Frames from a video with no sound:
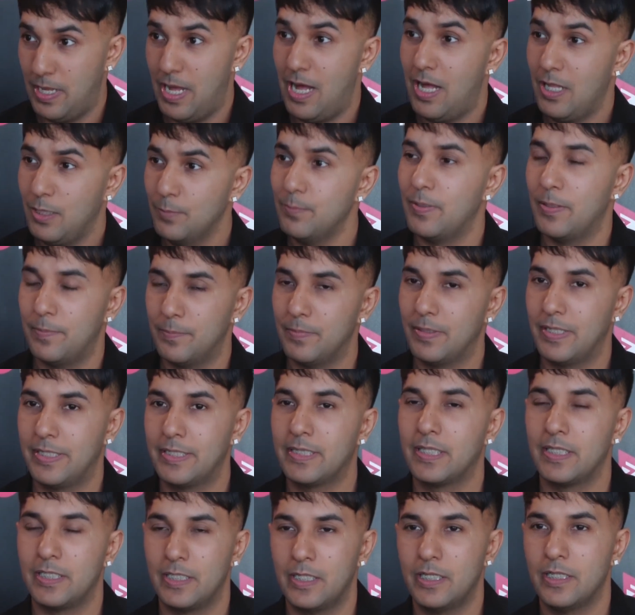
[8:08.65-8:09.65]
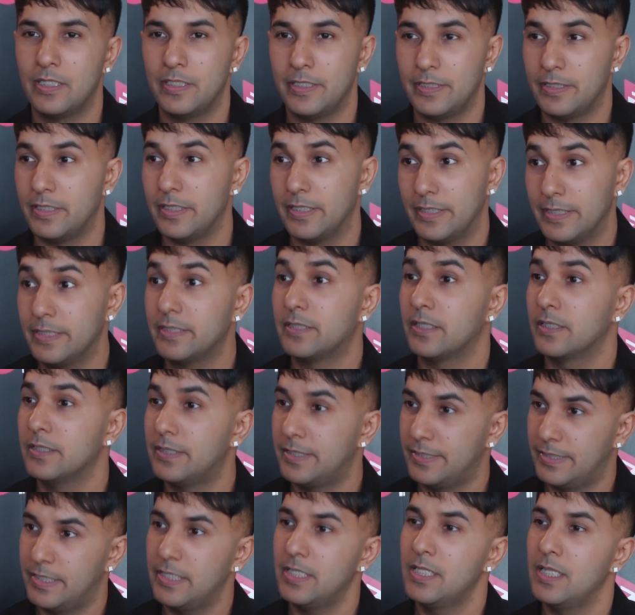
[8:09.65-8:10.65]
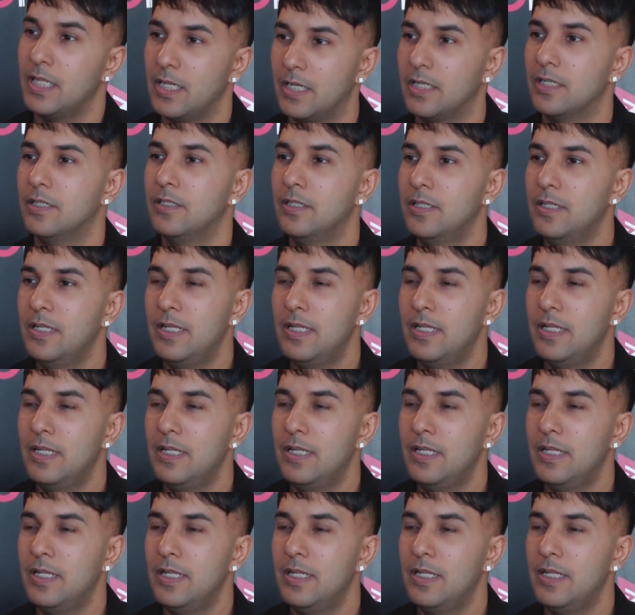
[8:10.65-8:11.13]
album lately, The Interstellar.